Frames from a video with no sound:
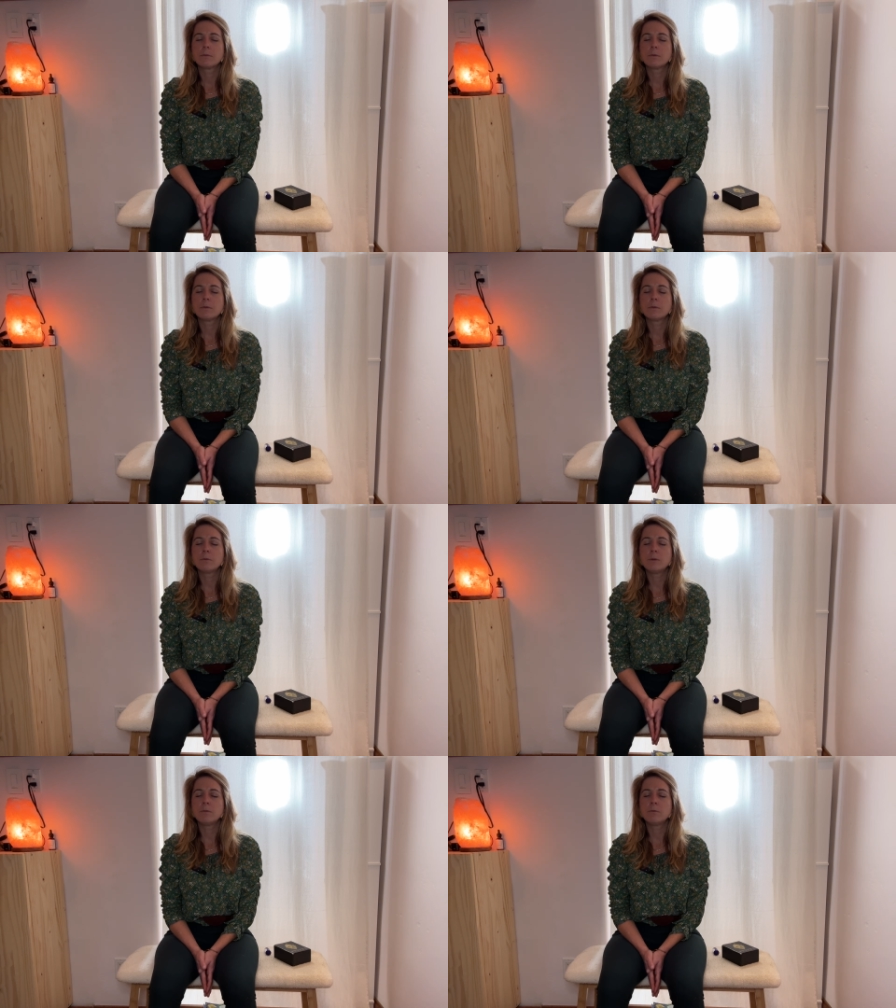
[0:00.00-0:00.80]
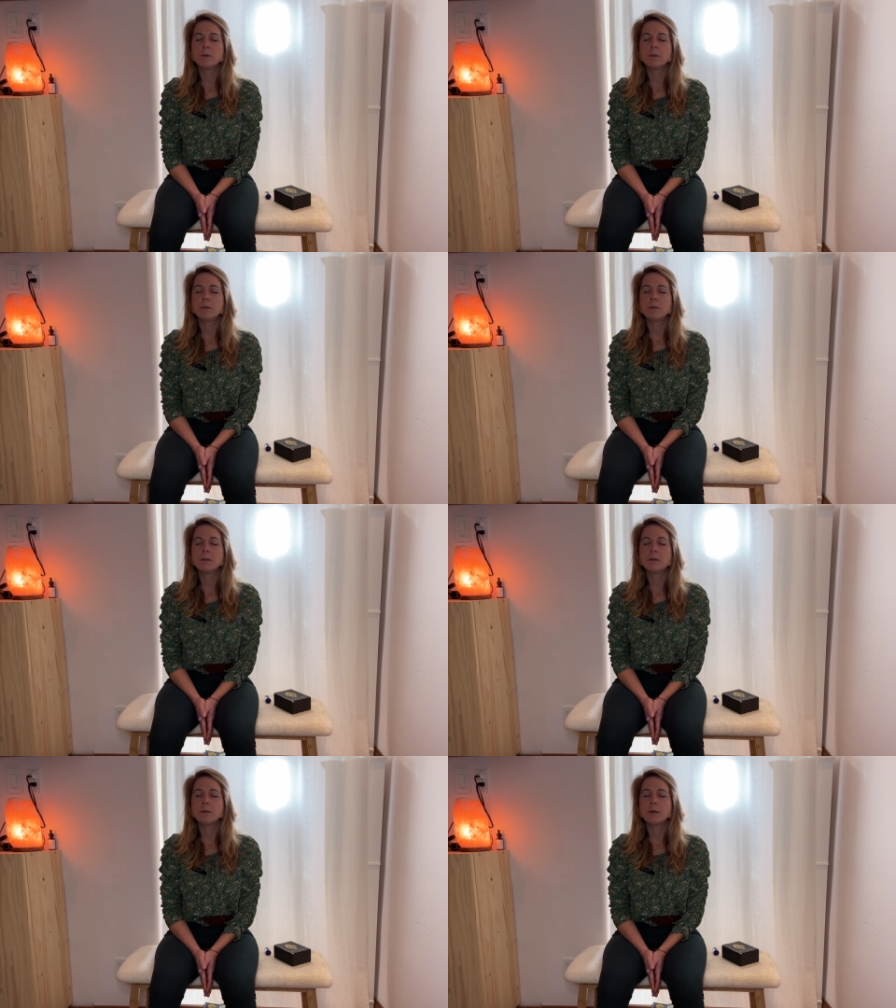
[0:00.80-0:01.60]
And so between the
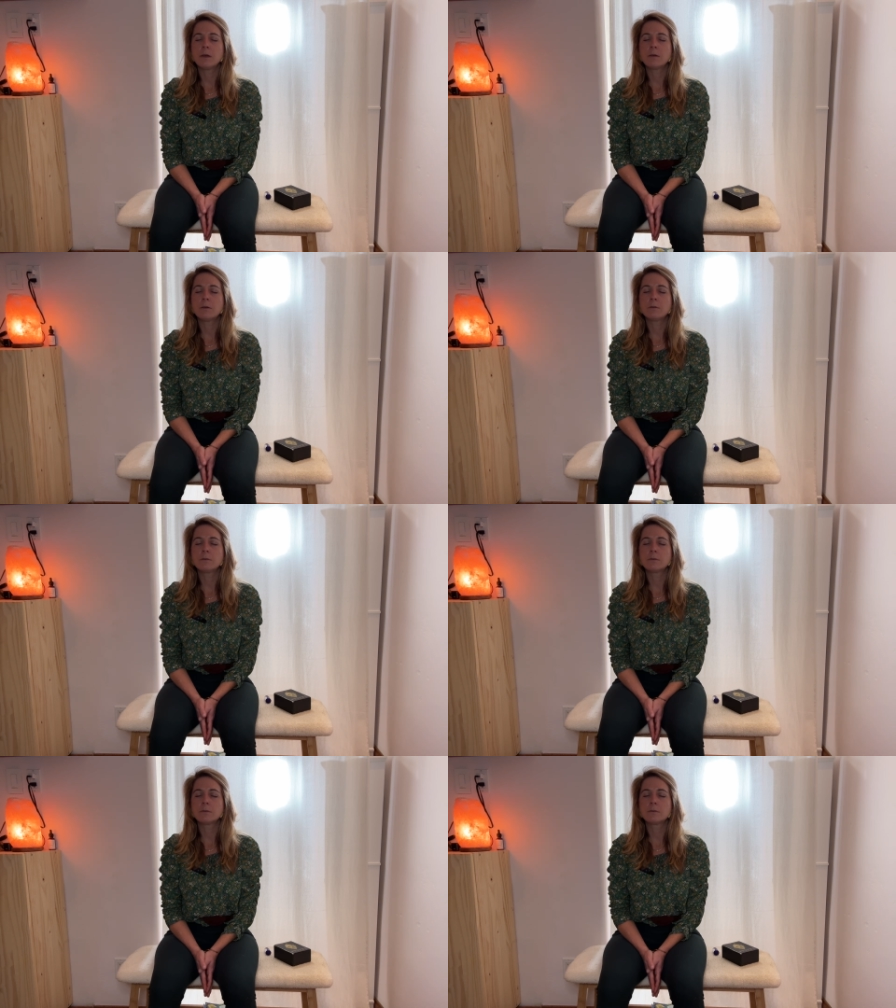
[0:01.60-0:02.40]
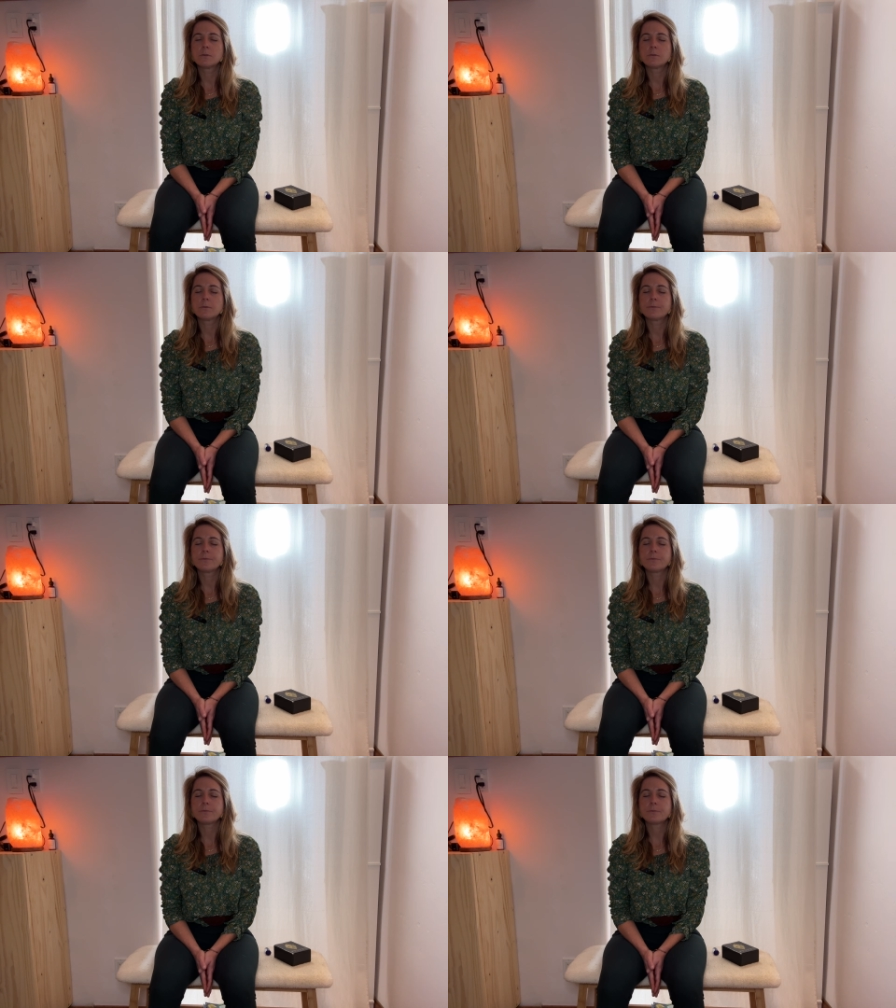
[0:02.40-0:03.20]
inhales
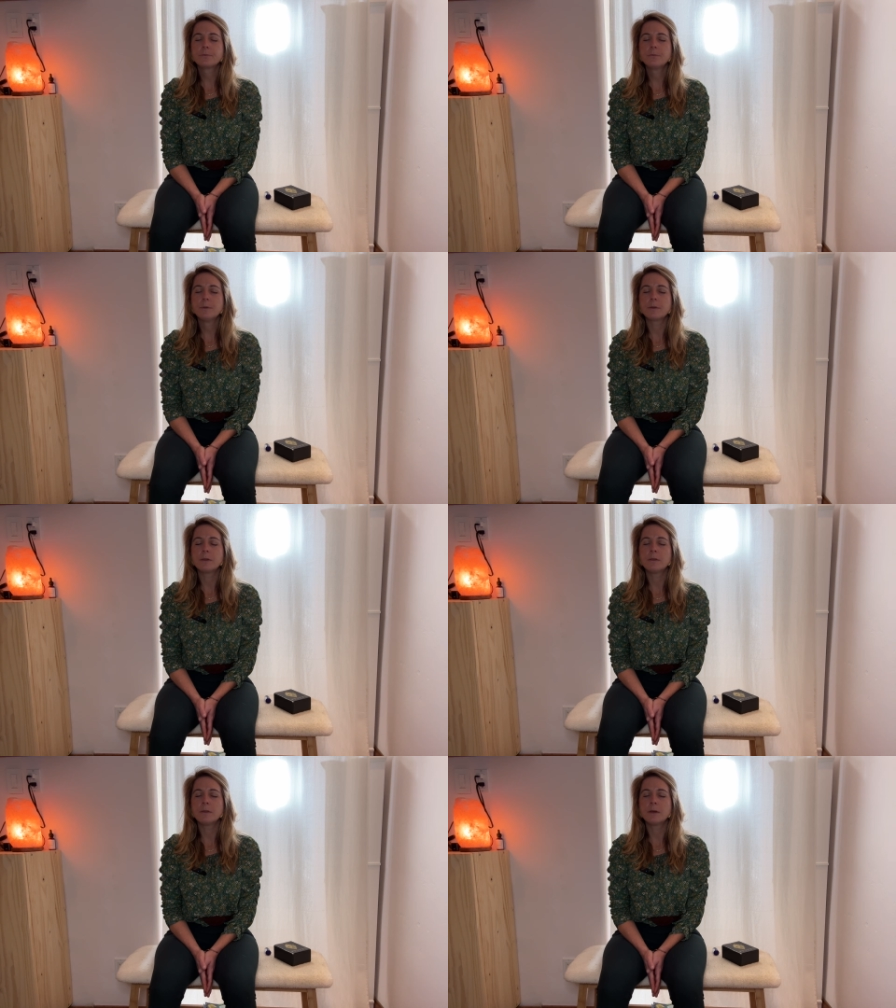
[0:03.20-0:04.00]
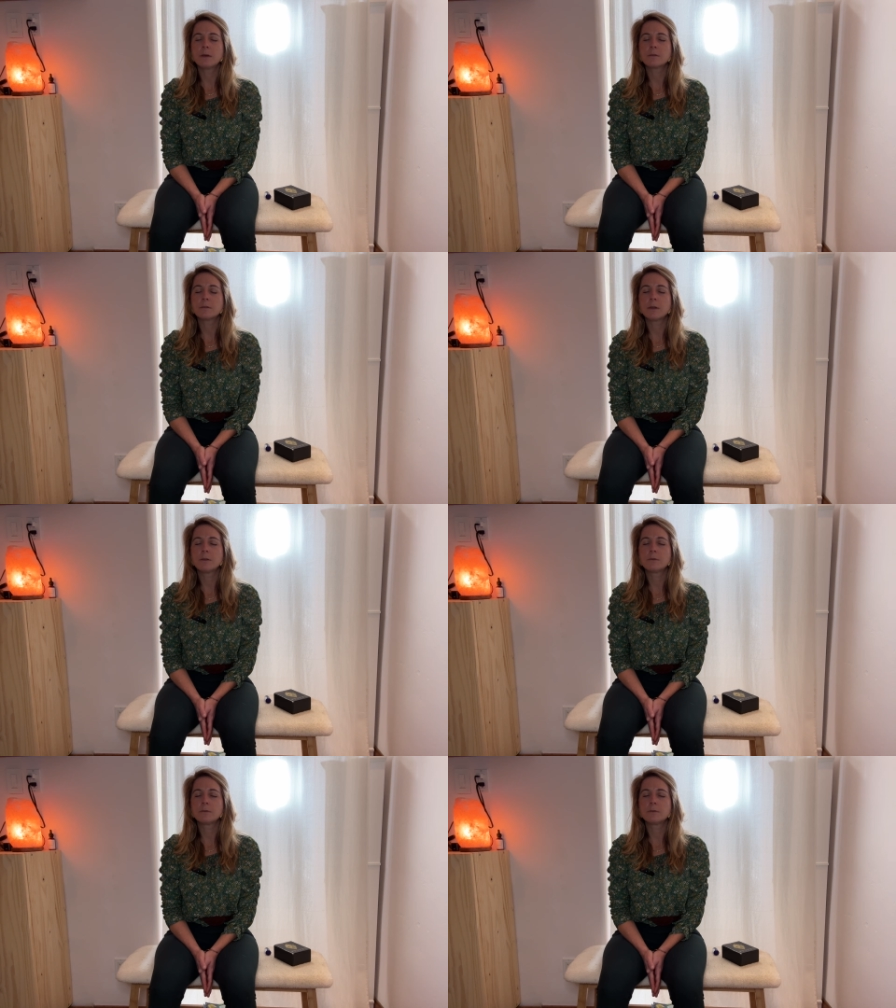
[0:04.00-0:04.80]
and the
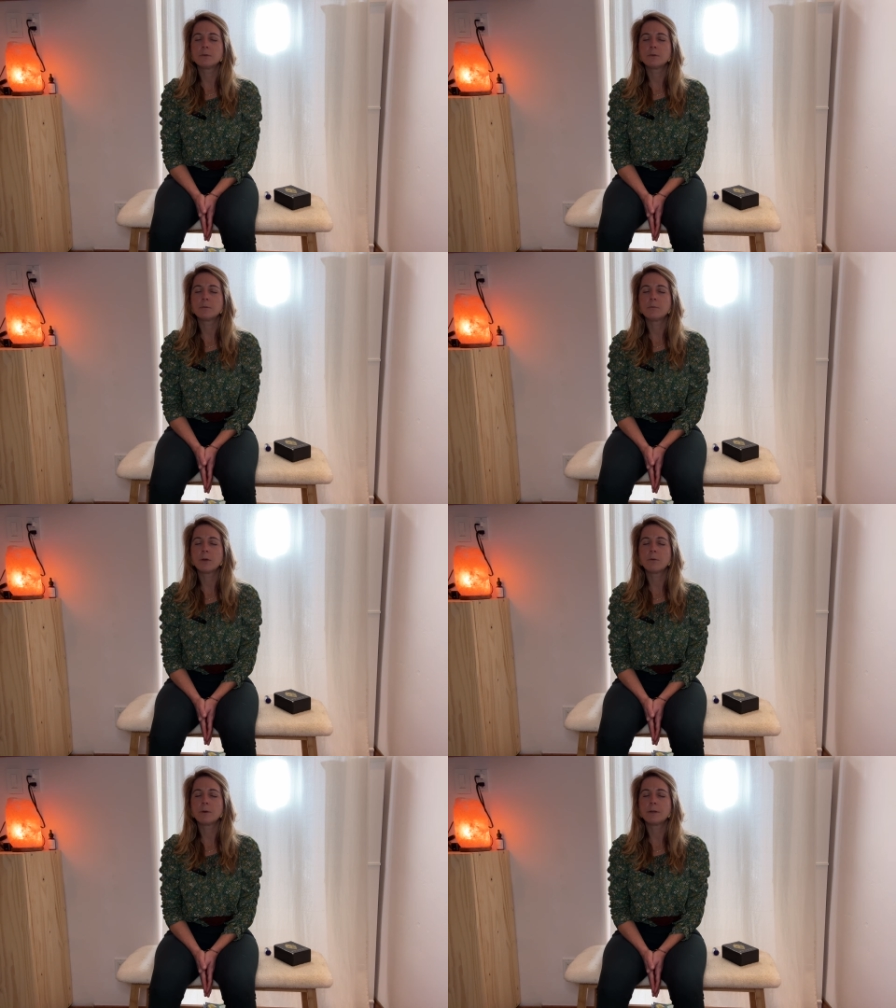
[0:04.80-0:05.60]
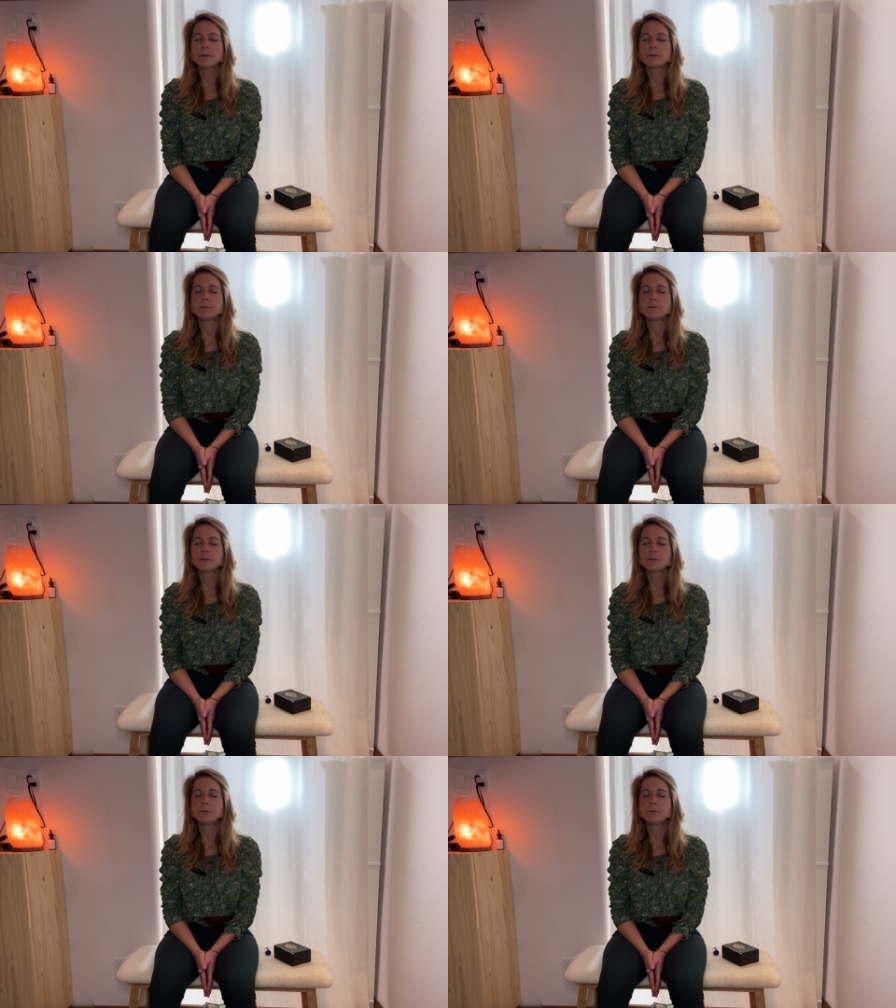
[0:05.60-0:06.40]
exhales, you can bear witness
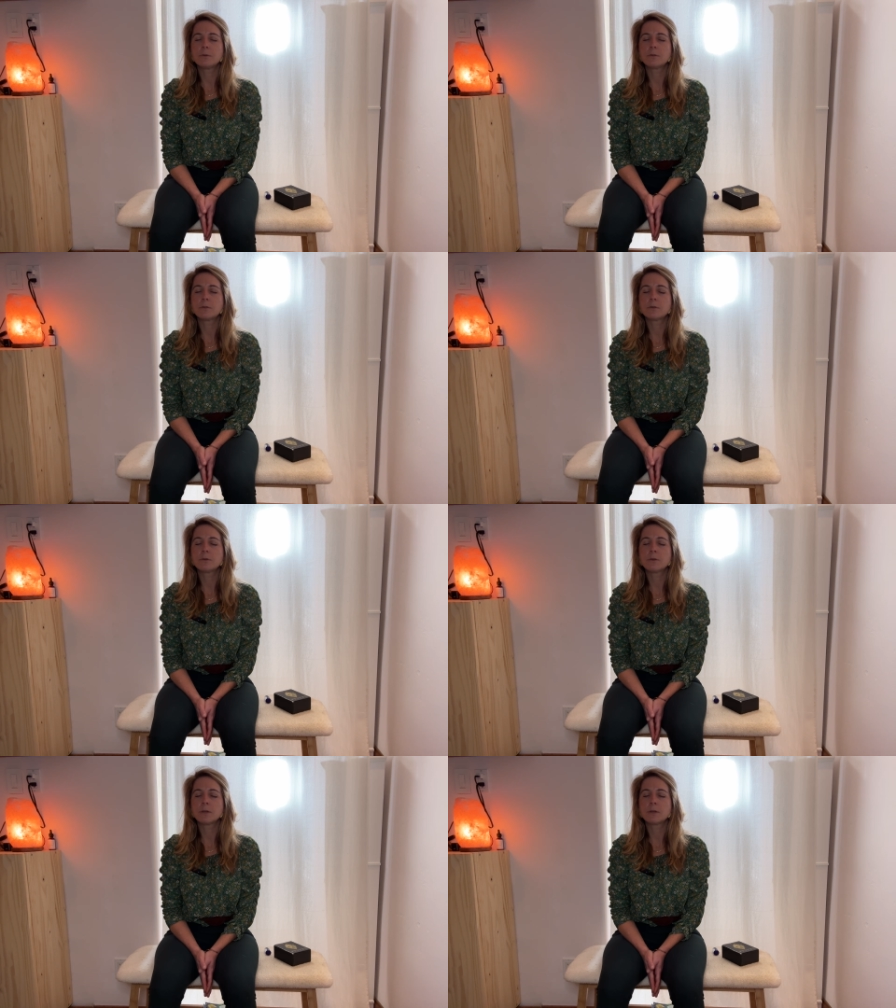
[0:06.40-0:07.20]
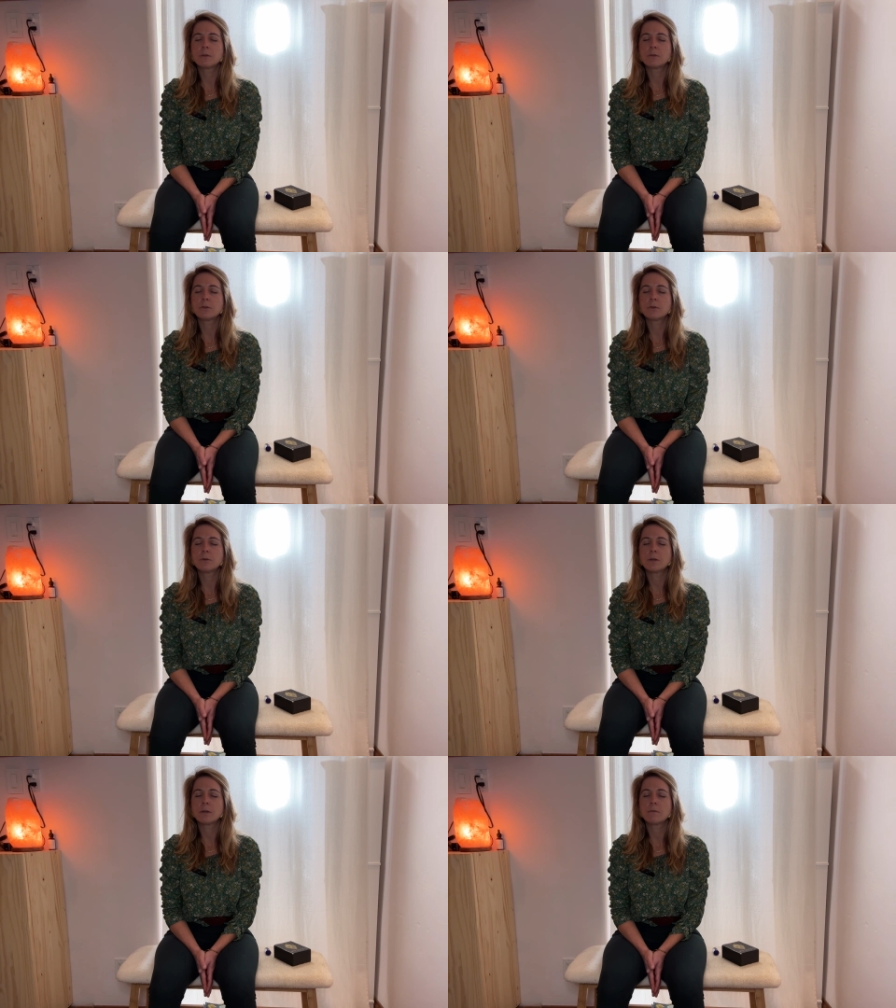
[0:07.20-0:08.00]
to the stirring and the
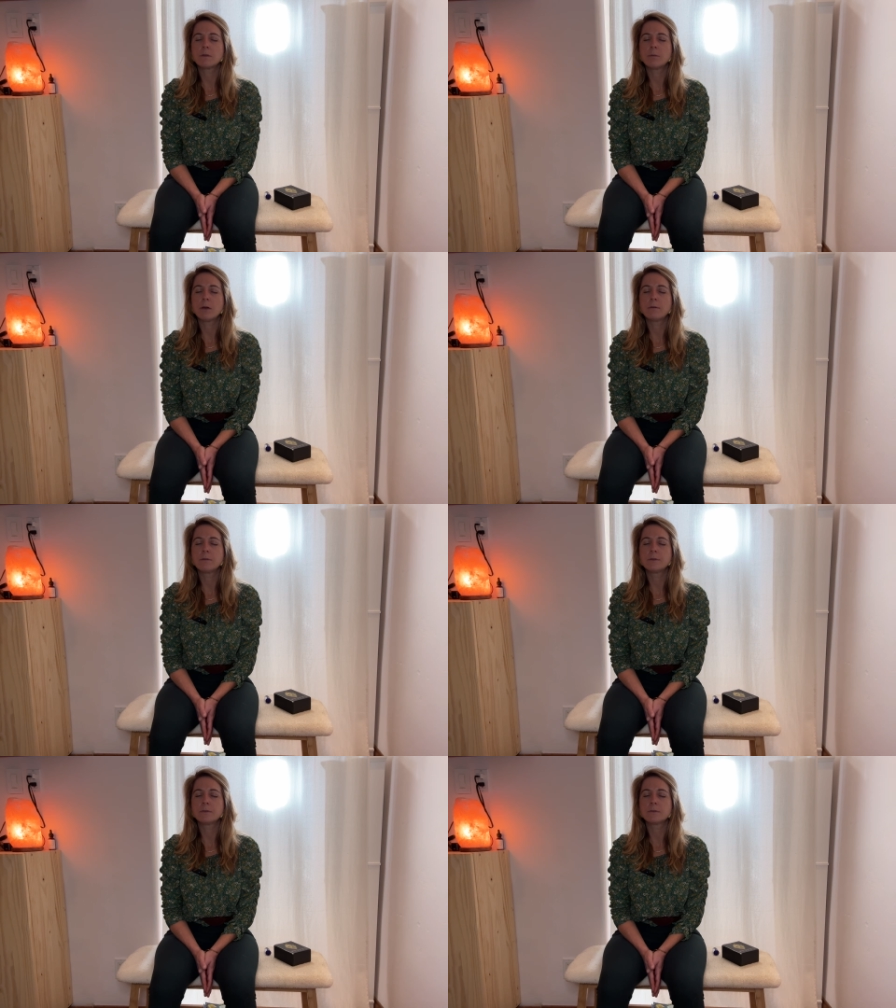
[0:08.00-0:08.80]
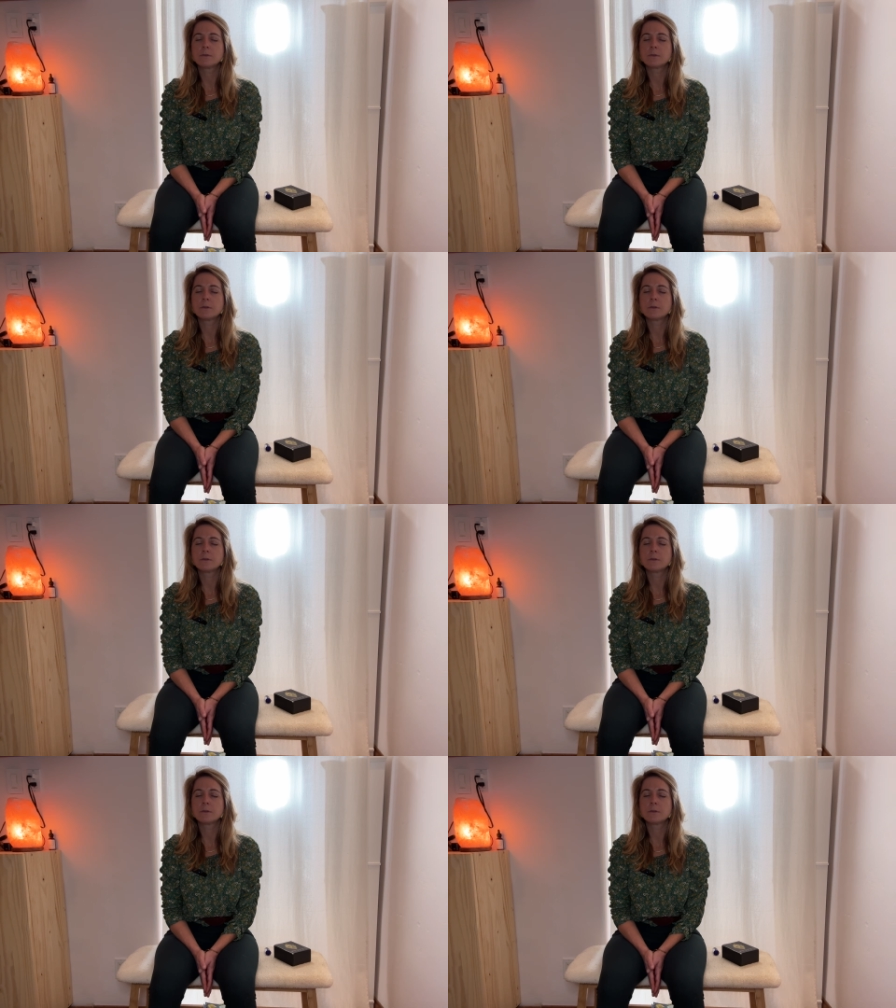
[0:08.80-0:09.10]
churning of the pelvis.